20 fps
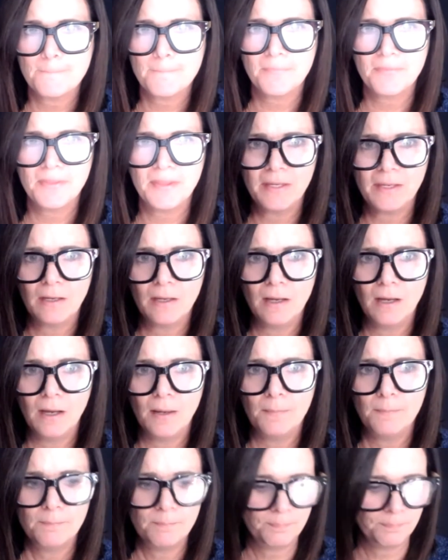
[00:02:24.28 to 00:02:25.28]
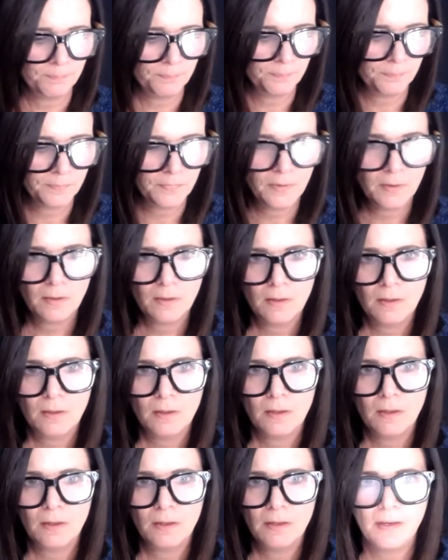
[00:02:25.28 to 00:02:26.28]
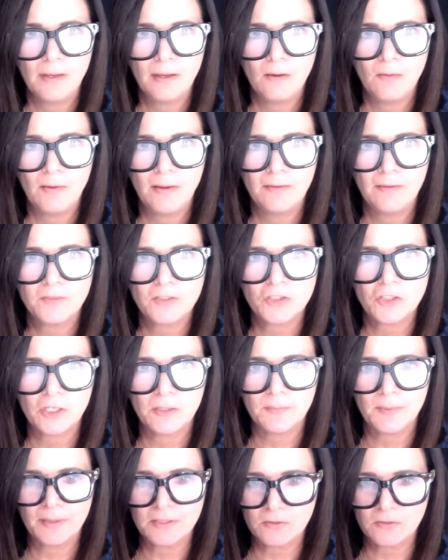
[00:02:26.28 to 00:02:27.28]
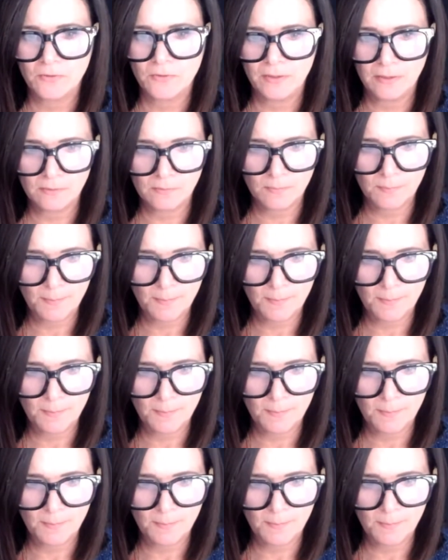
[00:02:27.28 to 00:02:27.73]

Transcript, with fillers: thing up, and now I have to share my screen.